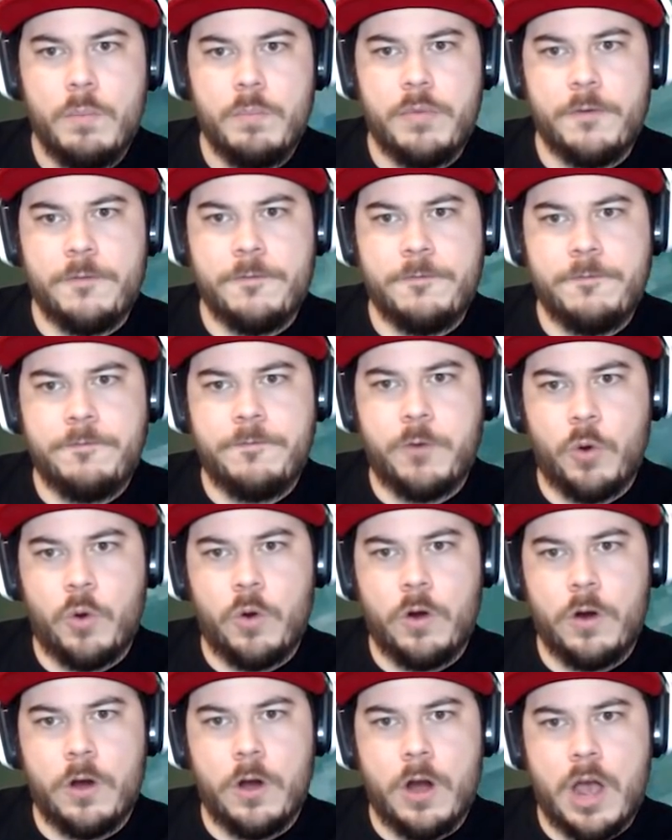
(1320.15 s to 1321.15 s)

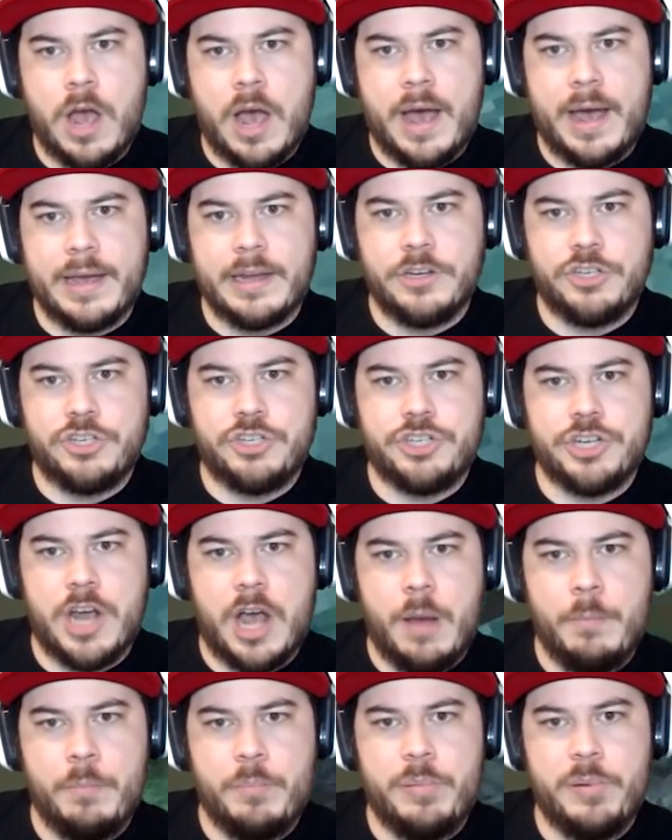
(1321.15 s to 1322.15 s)
before I
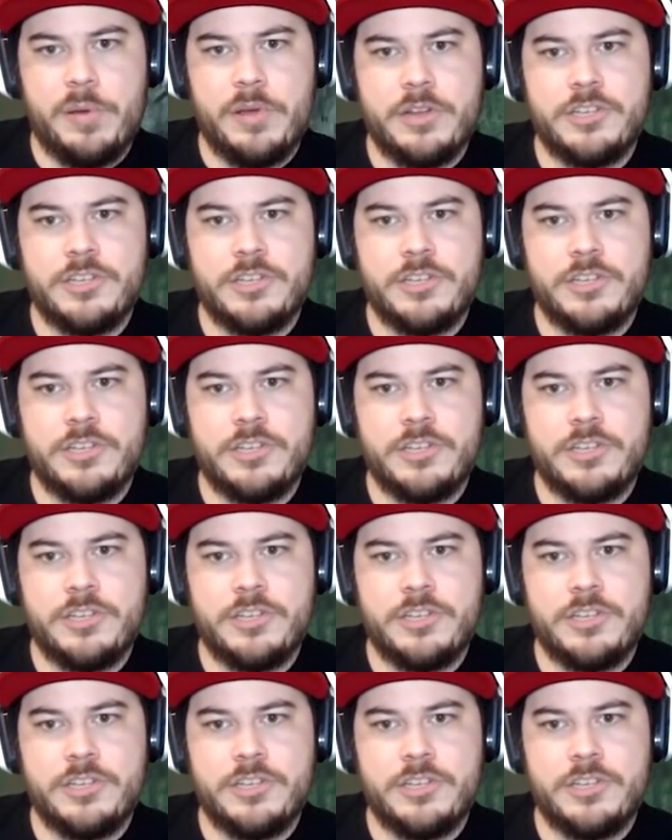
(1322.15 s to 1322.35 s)
jump